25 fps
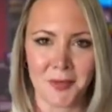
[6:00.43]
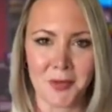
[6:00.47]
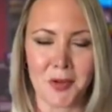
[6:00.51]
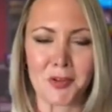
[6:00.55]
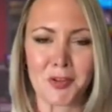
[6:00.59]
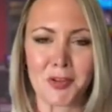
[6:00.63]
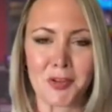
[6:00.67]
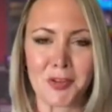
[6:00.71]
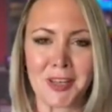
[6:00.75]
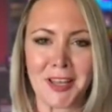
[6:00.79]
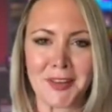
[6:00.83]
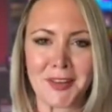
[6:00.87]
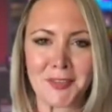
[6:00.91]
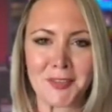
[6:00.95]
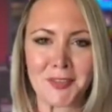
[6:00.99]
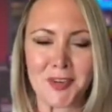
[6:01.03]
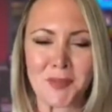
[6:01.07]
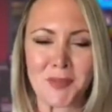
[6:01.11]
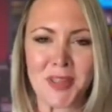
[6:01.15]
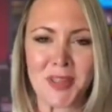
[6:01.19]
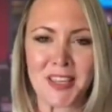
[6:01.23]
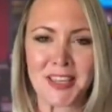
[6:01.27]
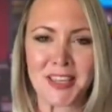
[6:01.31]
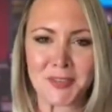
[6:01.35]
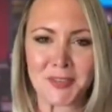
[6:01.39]
Well, good luck
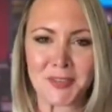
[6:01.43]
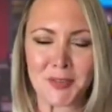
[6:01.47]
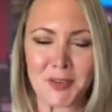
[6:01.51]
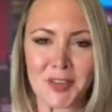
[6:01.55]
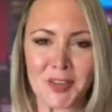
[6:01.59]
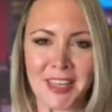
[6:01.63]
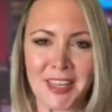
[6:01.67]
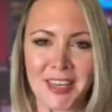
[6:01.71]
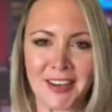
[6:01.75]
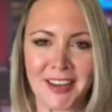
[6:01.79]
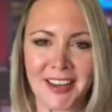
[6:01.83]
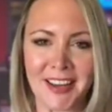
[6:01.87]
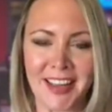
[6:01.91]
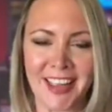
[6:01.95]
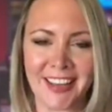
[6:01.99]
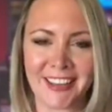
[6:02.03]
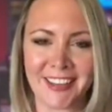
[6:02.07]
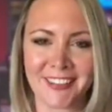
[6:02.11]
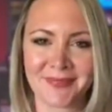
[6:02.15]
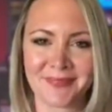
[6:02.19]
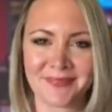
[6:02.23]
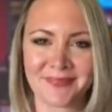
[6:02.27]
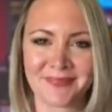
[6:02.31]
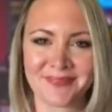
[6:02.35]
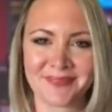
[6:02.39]
for a peaceful year
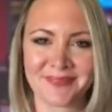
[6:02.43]
ahead.